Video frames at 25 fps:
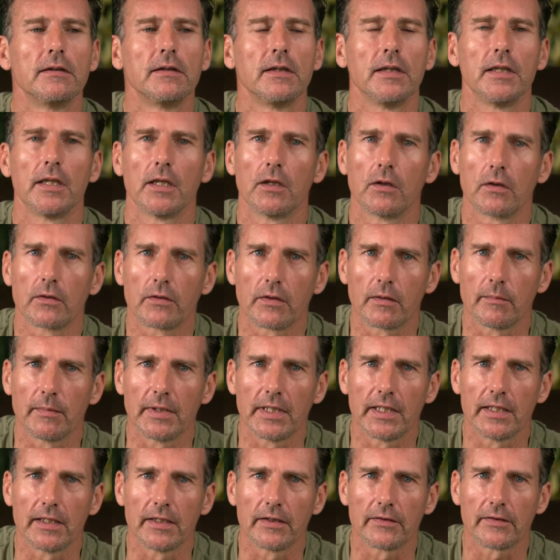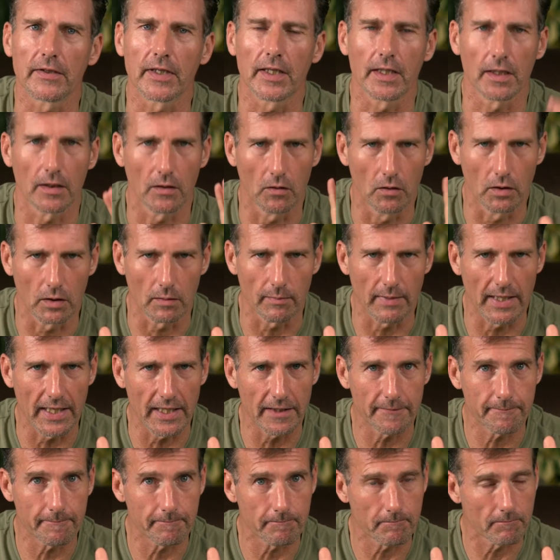And he looked at me and he said, look,
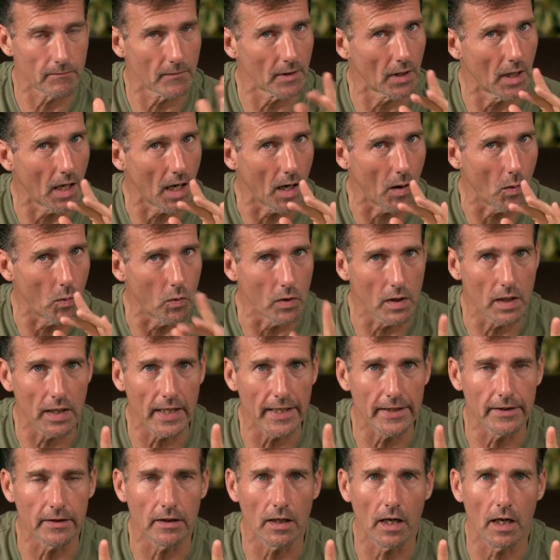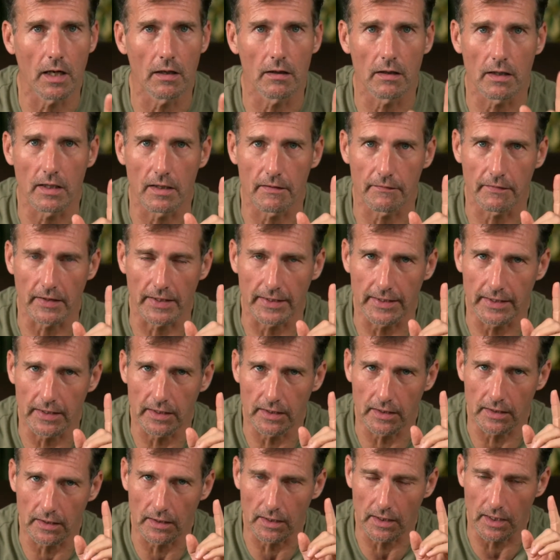mate, I wouldn't let you go if I
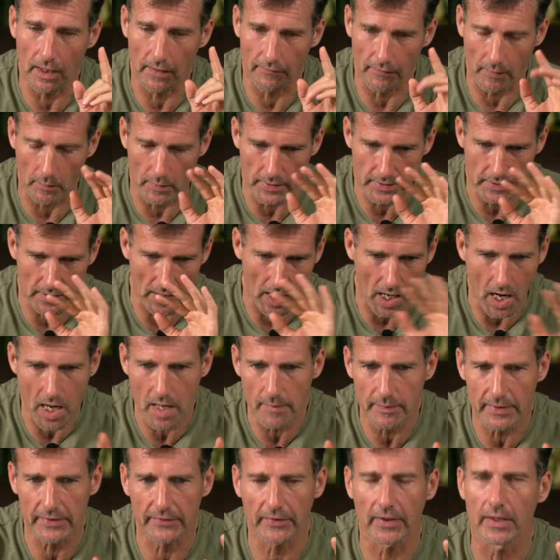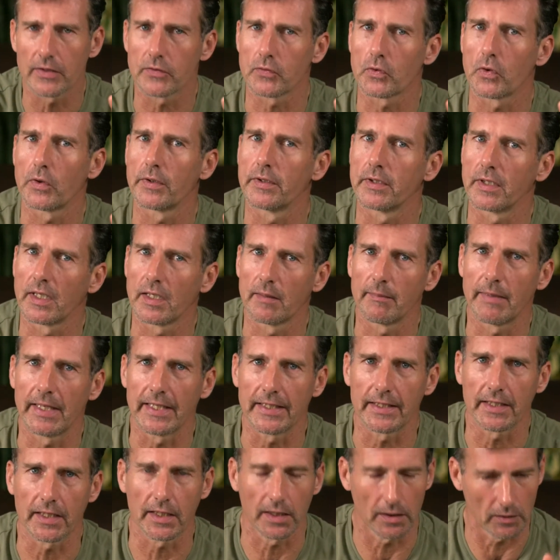wasn't 100% sure you're going to
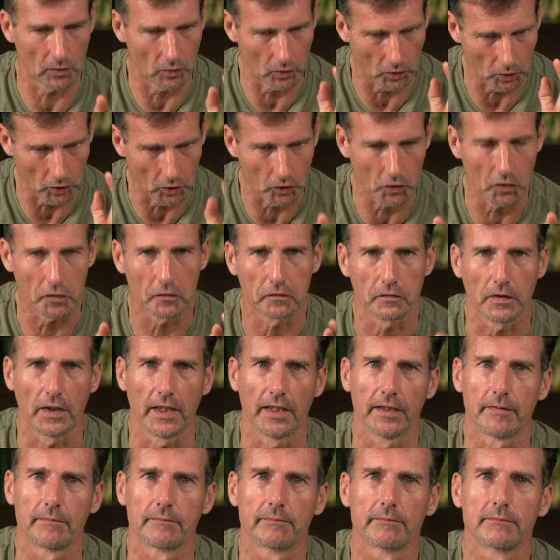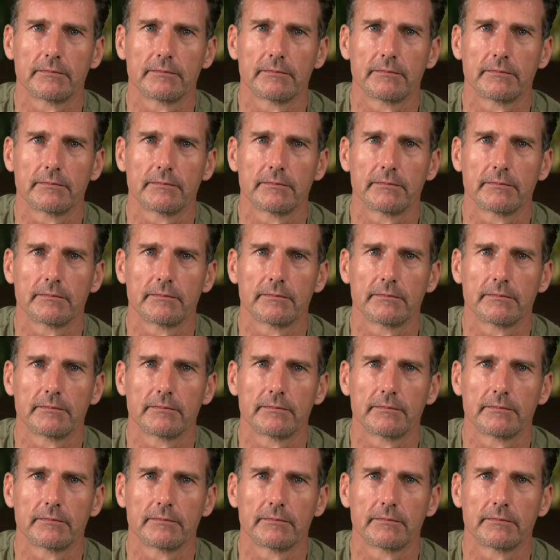make it. You're going to do fine.